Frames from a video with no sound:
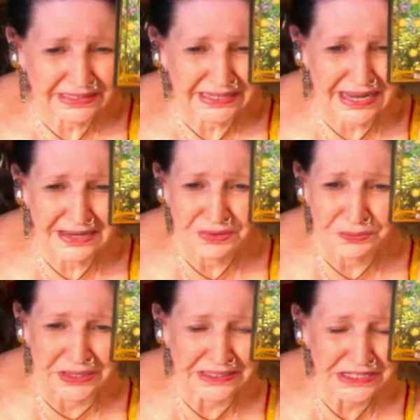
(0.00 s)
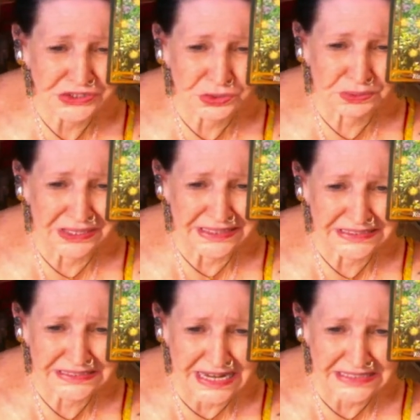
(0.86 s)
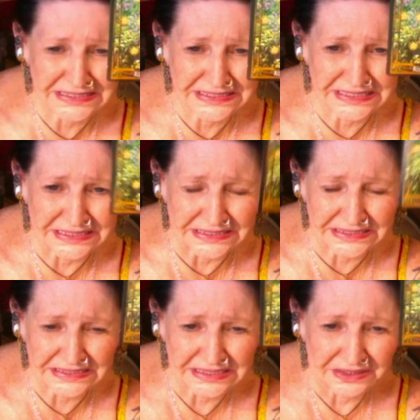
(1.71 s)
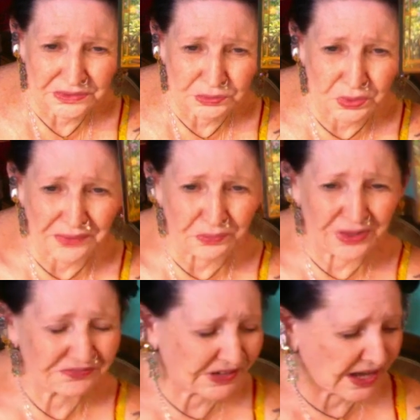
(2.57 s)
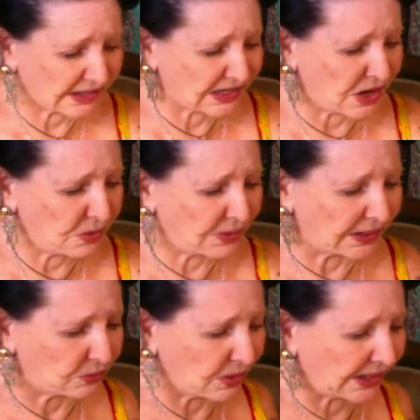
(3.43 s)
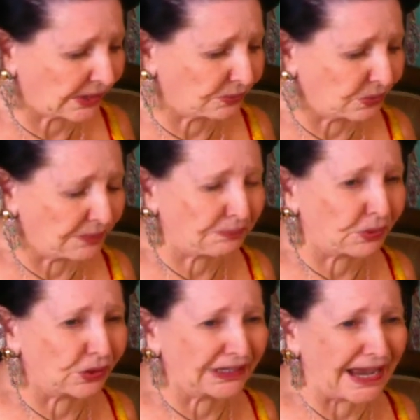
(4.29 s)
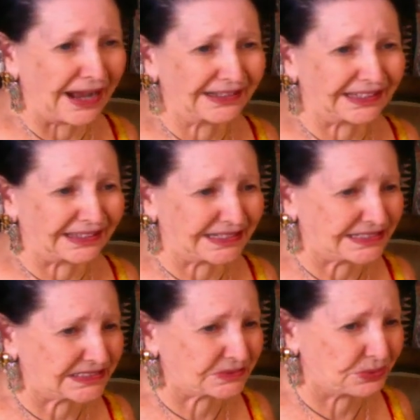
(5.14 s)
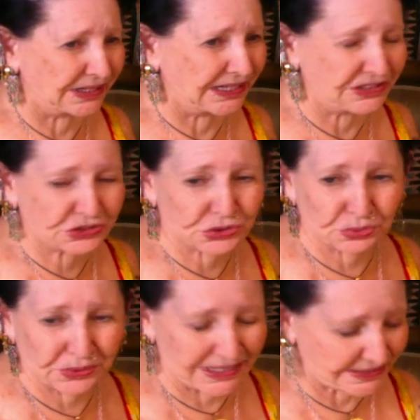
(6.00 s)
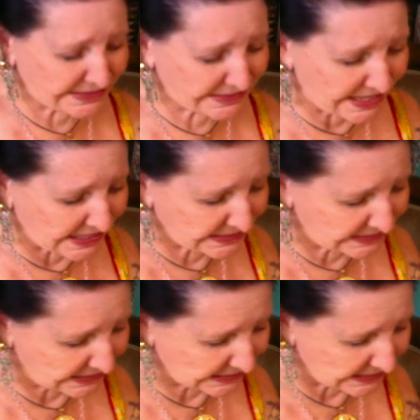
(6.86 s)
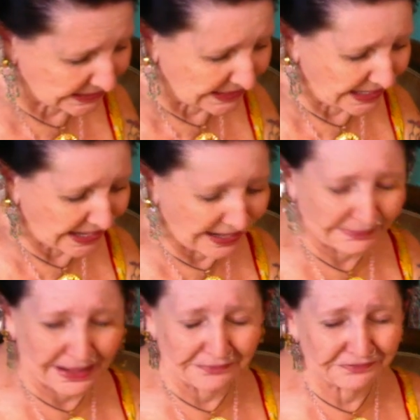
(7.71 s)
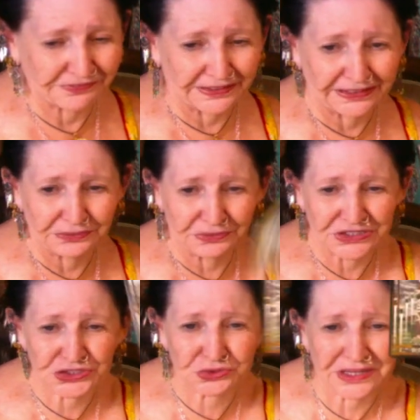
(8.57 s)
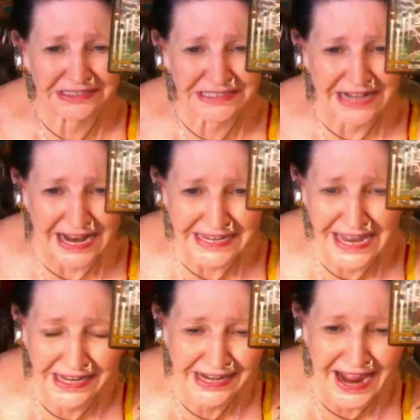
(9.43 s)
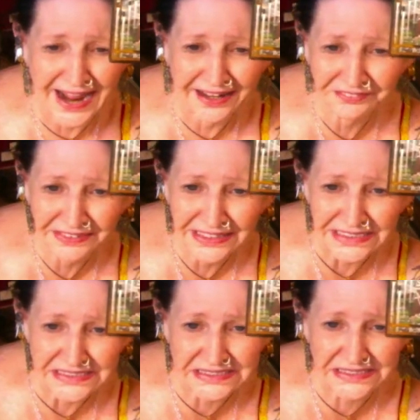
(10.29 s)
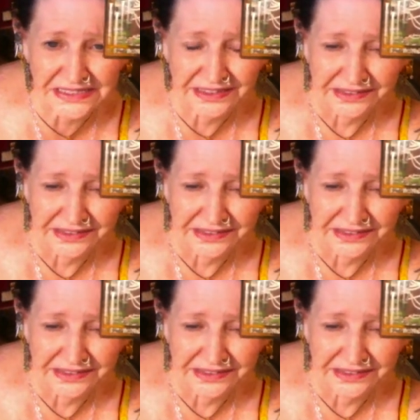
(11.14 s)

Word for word: okay we need to reassess this what we've got going what can we pull out of this we need to reassess it I, i'm feeling restricted i can't have this